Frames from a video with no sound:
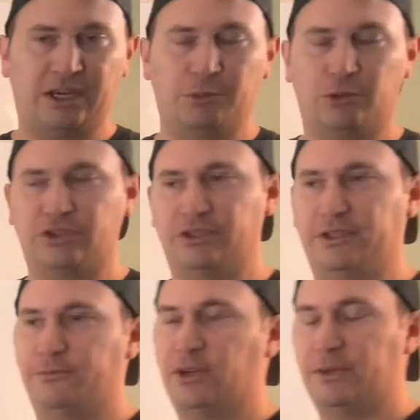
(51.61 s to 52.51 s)
I'm
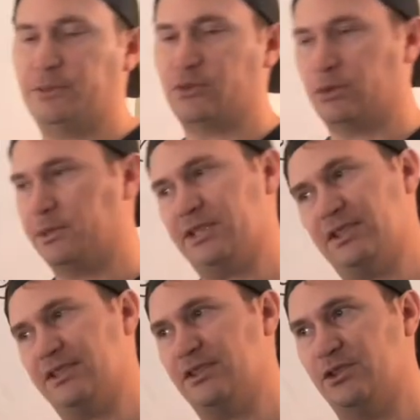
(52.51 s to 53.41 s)
originally from. That's where my
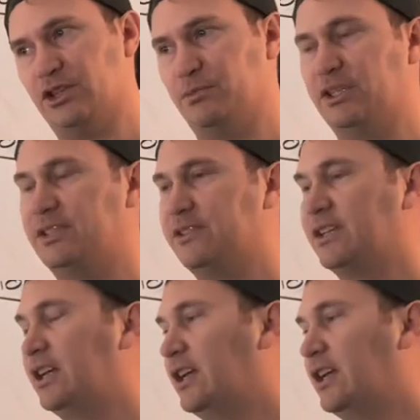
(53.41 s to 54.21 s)
citizenship is.